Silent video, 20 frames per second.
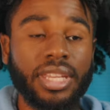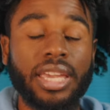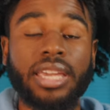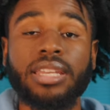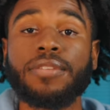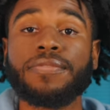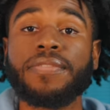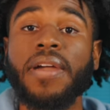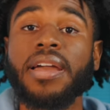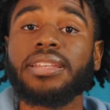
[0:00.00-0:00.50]

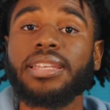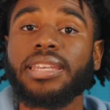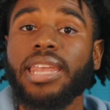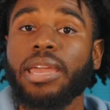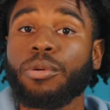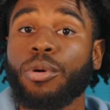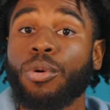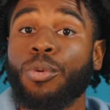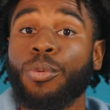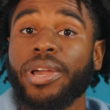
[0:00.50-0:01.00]
And the fact that
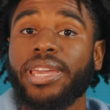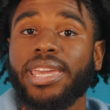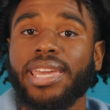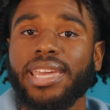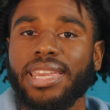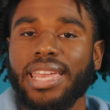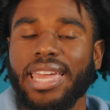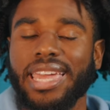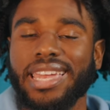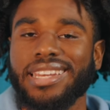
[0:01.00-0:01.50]
they were
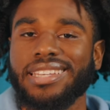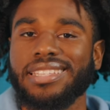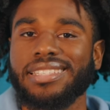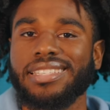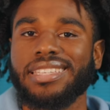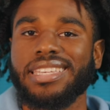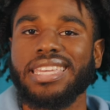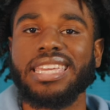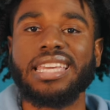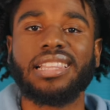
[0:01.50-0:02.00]
wicked
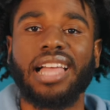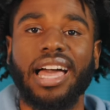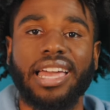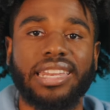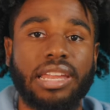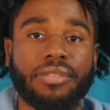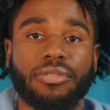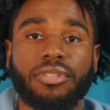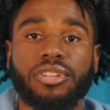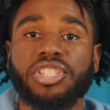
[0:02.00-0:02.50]
and Eli
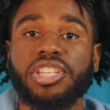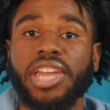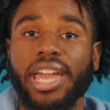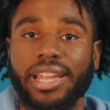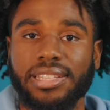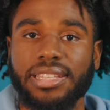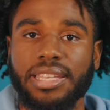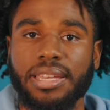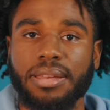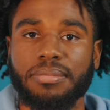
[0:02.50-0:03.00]
never
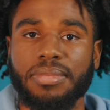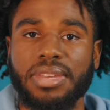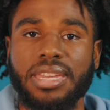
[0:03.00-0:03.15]
checked them.